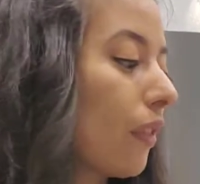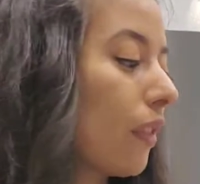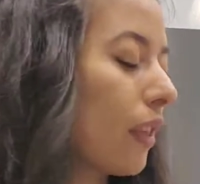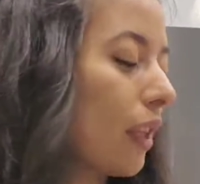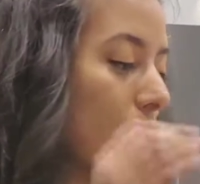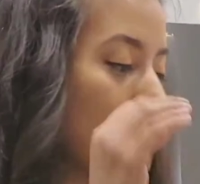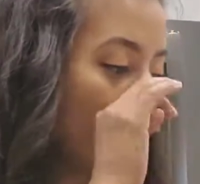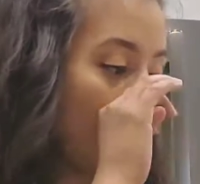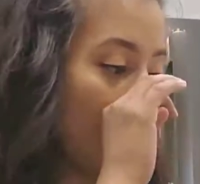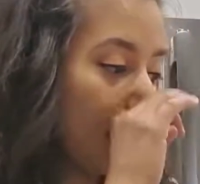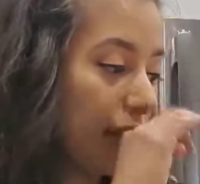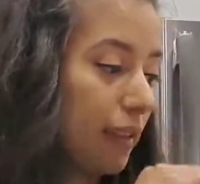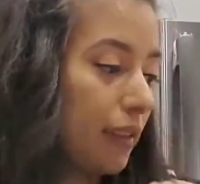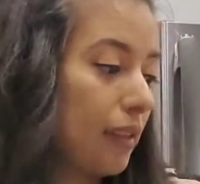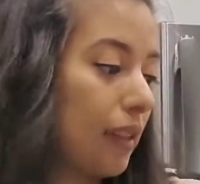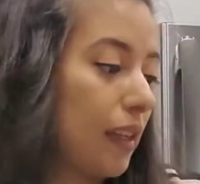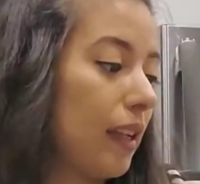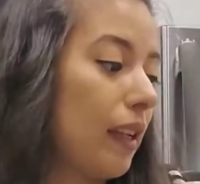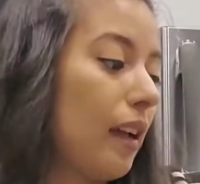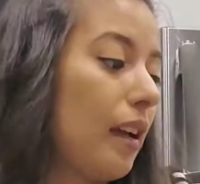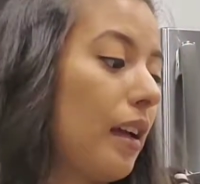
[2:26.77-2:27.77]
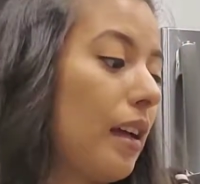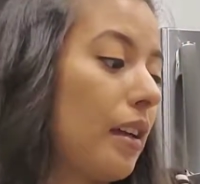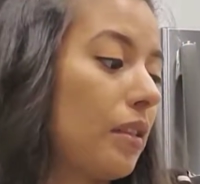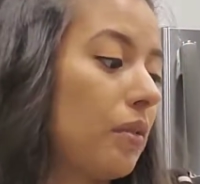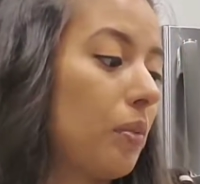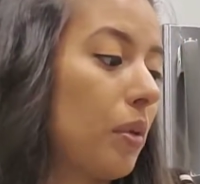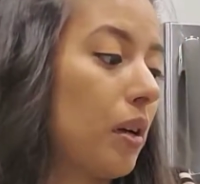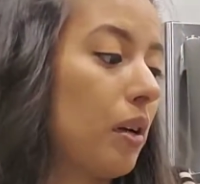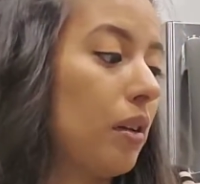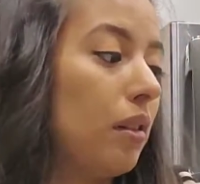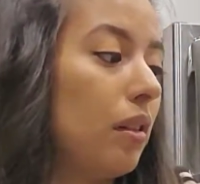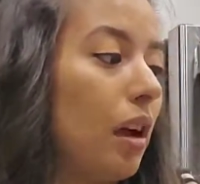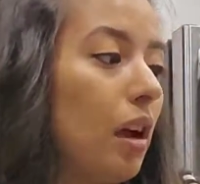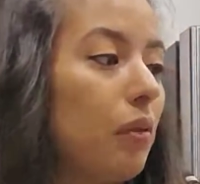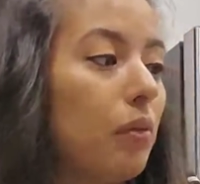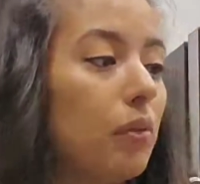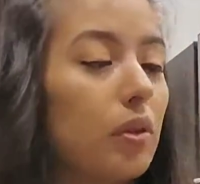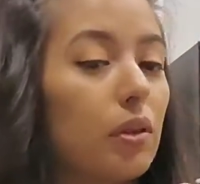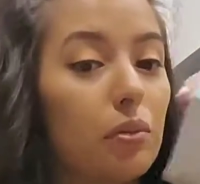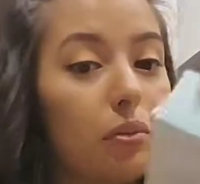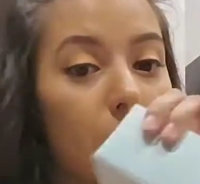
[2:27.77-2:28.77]
then the next thing as well I
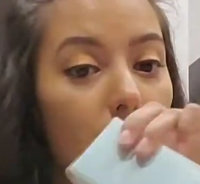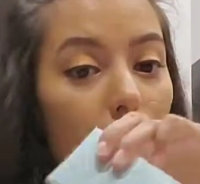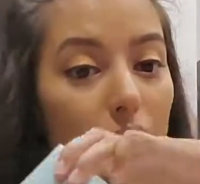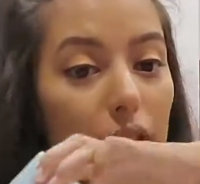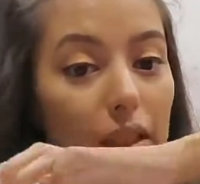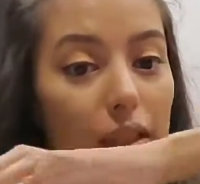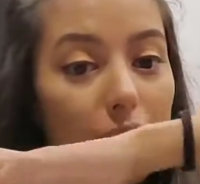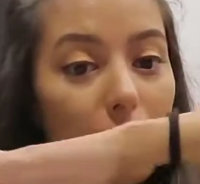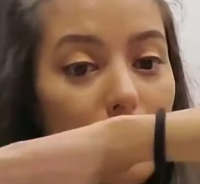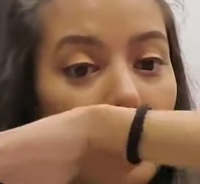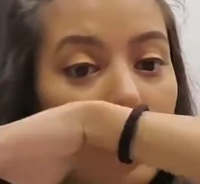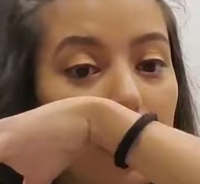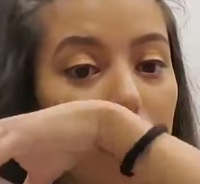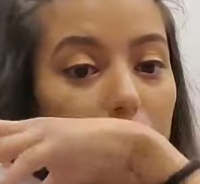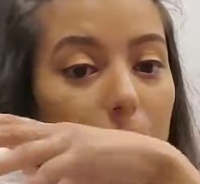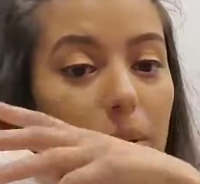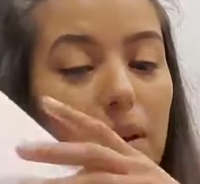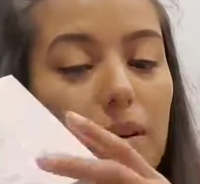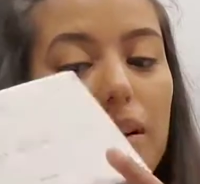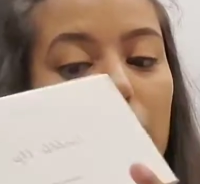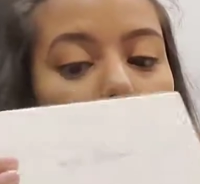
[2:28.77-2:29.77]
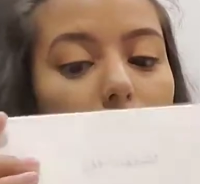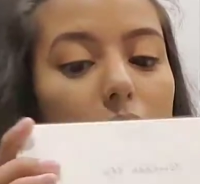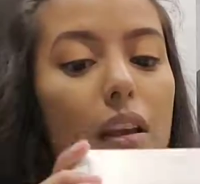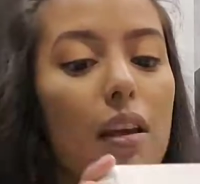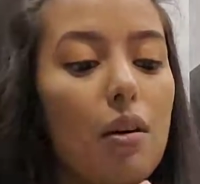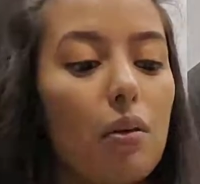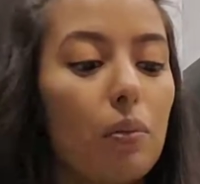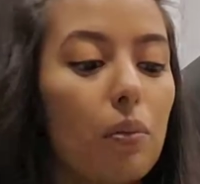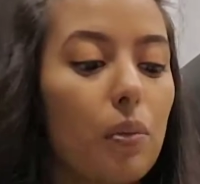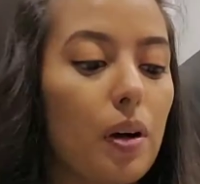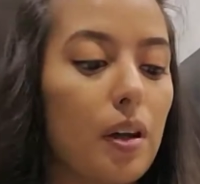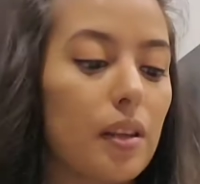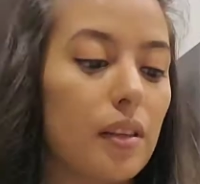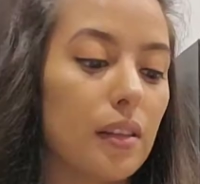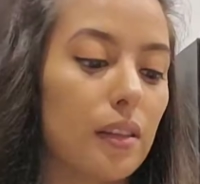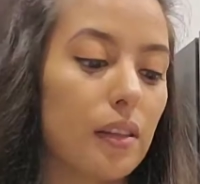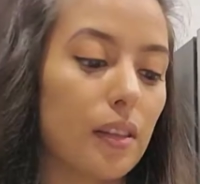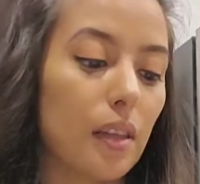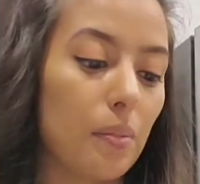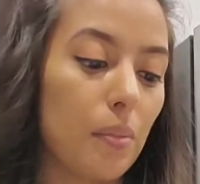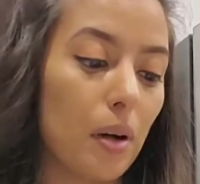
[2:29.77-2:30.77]
was really excited about
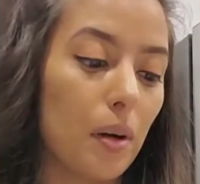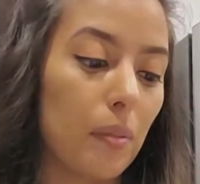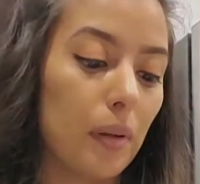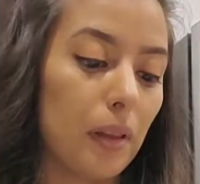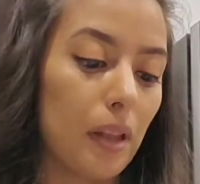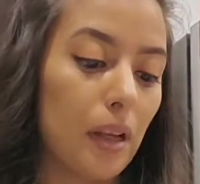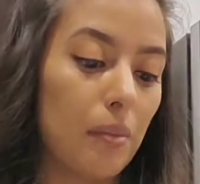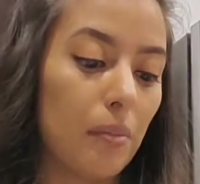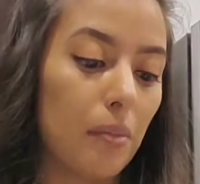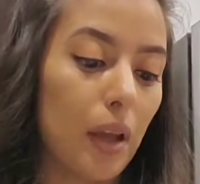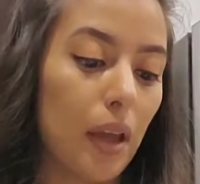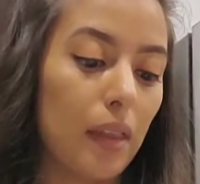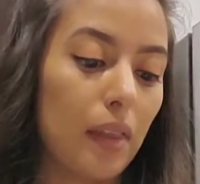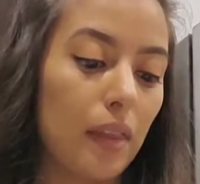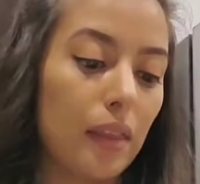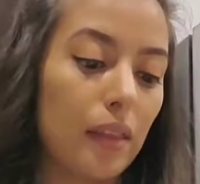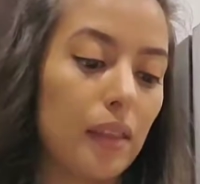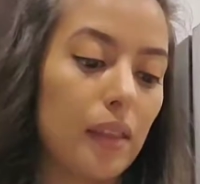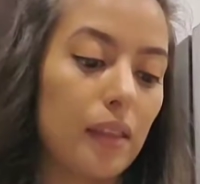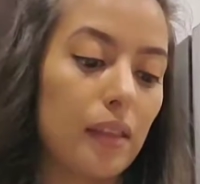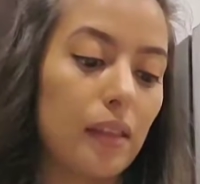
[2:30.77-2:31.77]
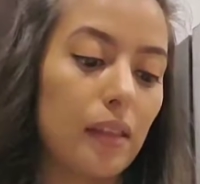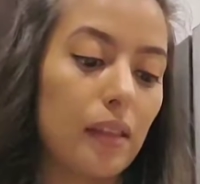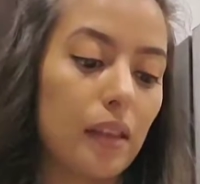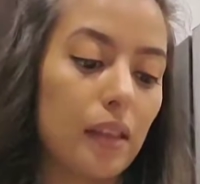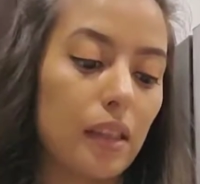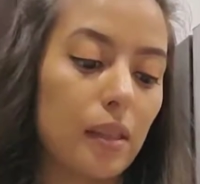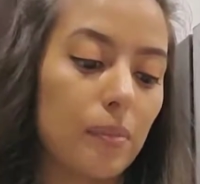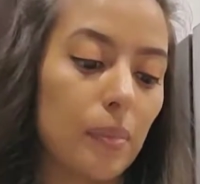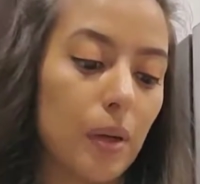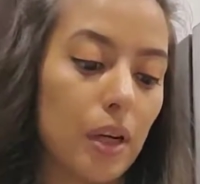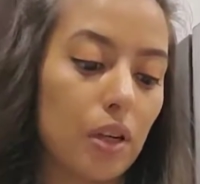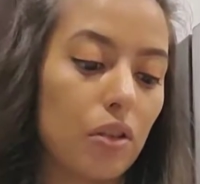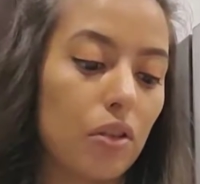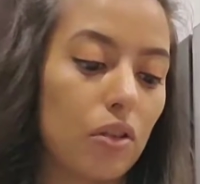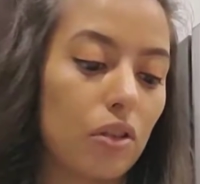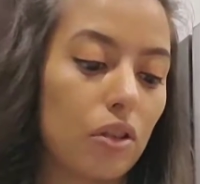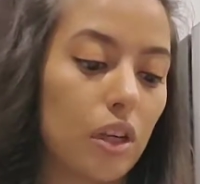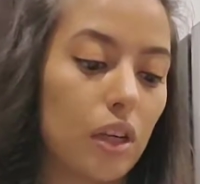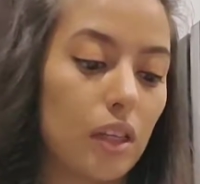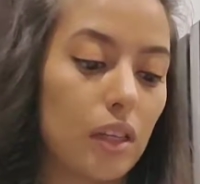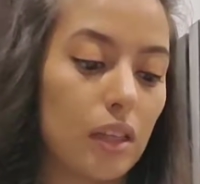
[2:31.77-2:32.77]
was the Bubble Up, and this is the
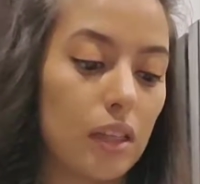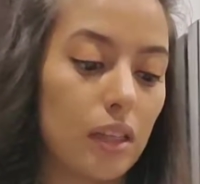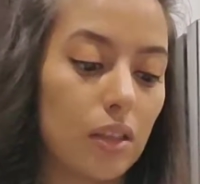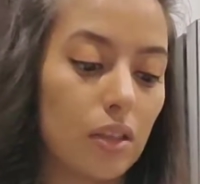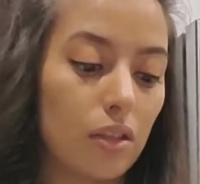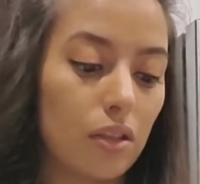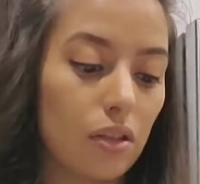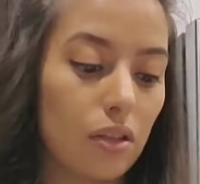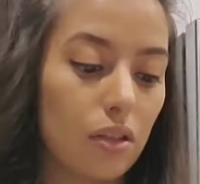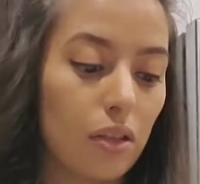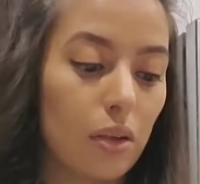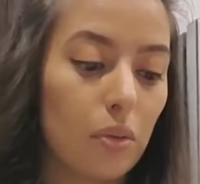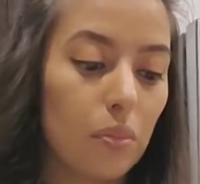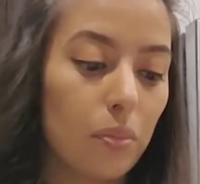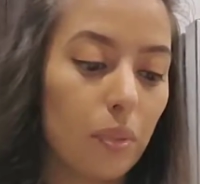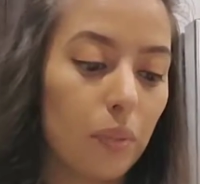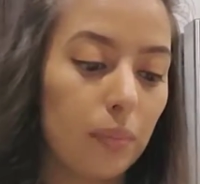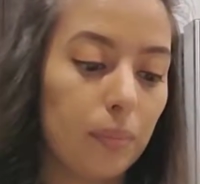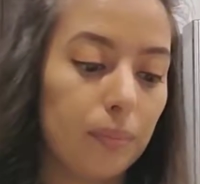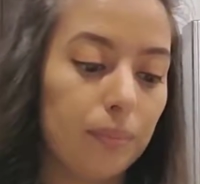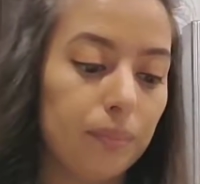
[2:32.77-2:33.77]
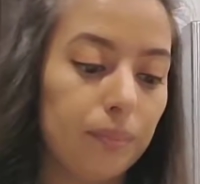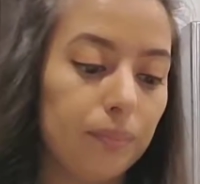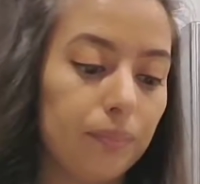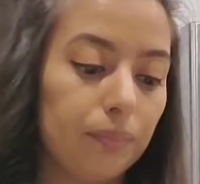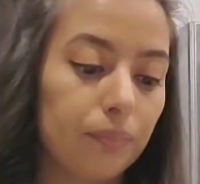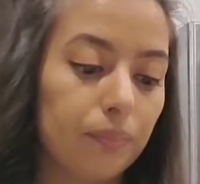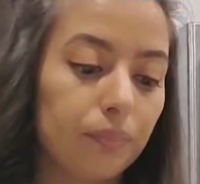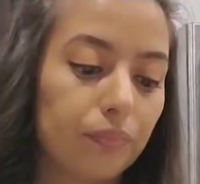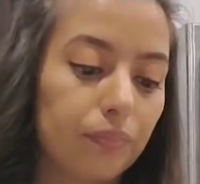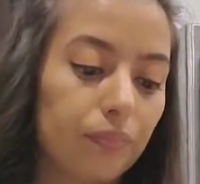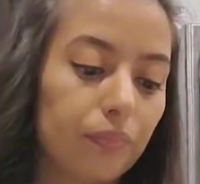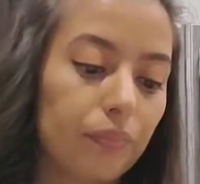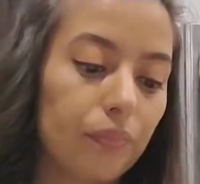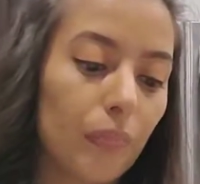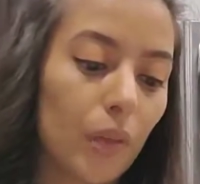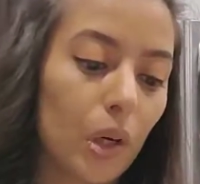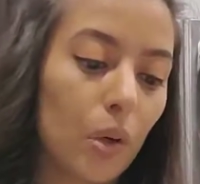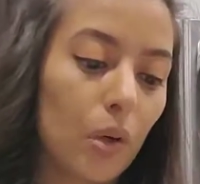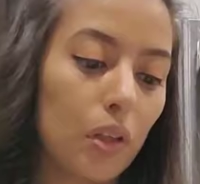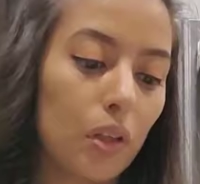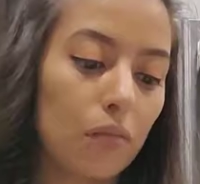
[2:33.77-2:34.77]
sponge dish oh, soap,
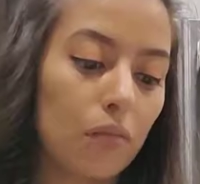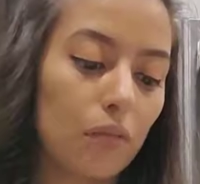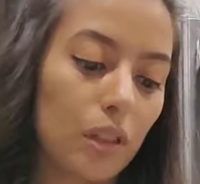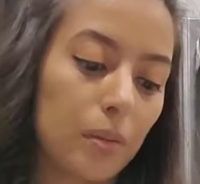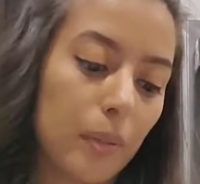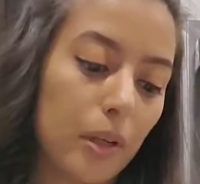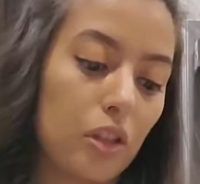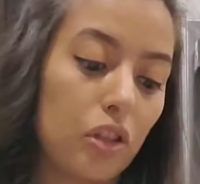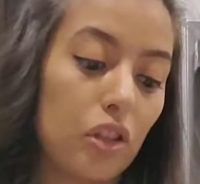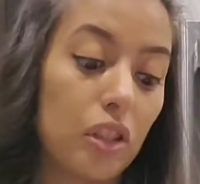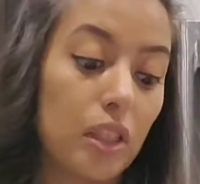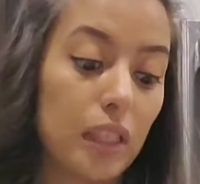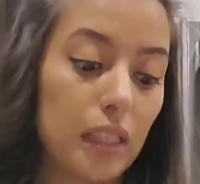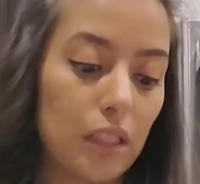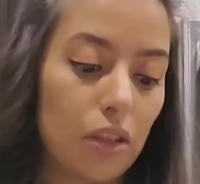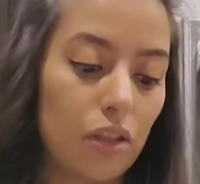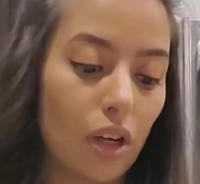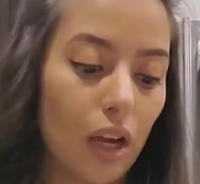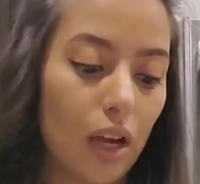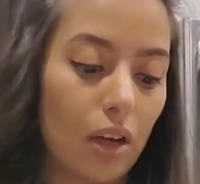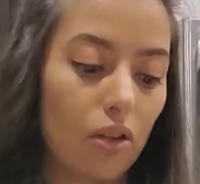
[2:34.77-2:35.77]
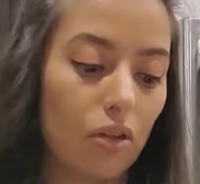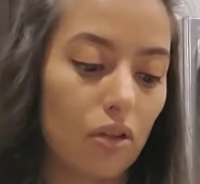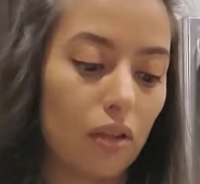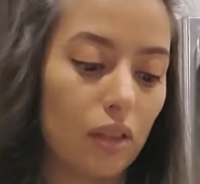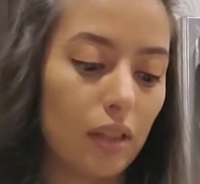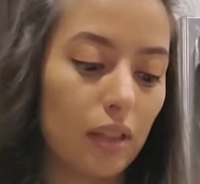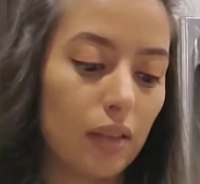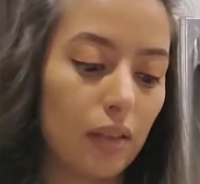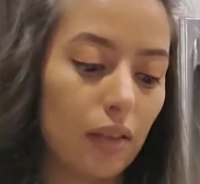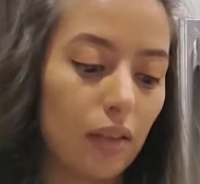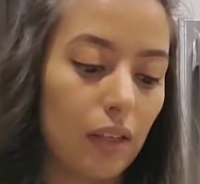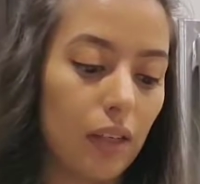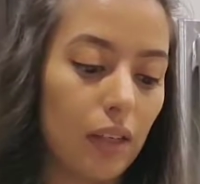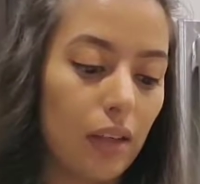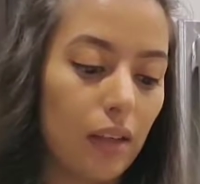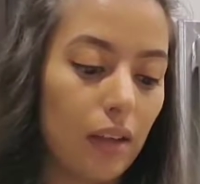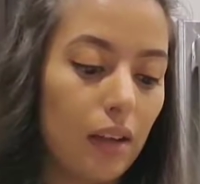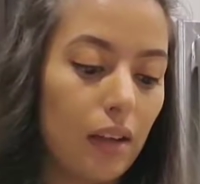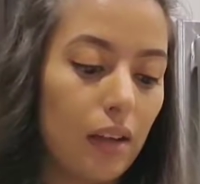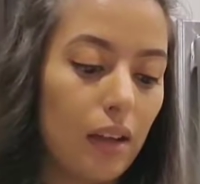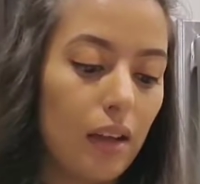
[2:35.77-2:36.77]
or sponge dish actually, sorry.
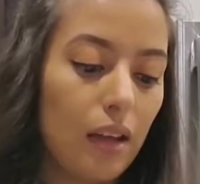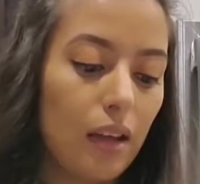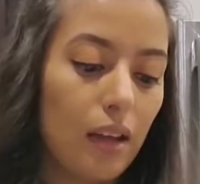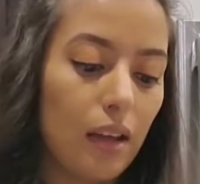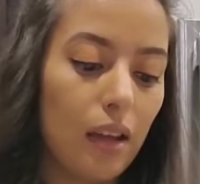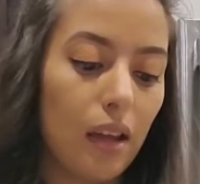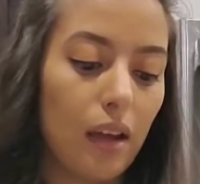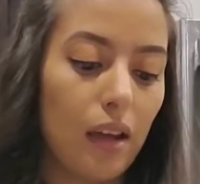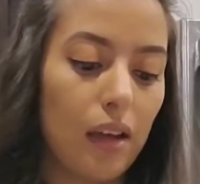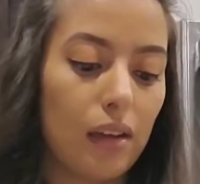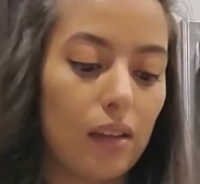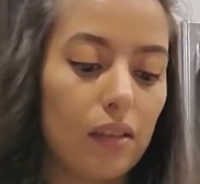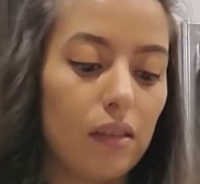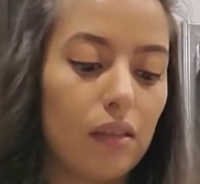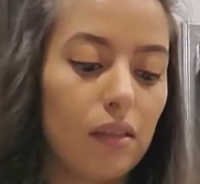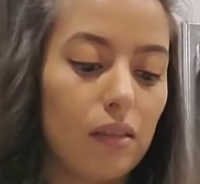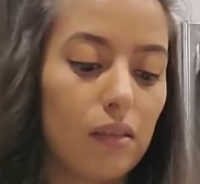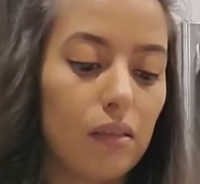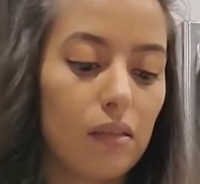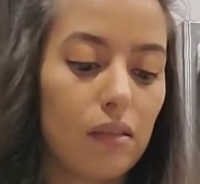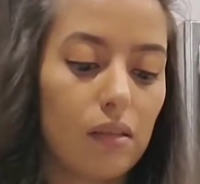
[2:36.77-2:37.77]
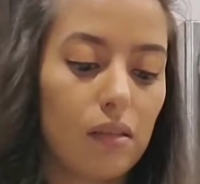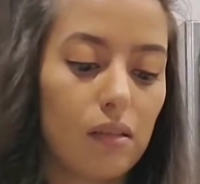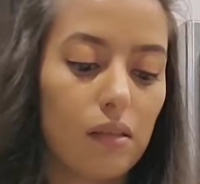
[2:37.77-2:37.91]
And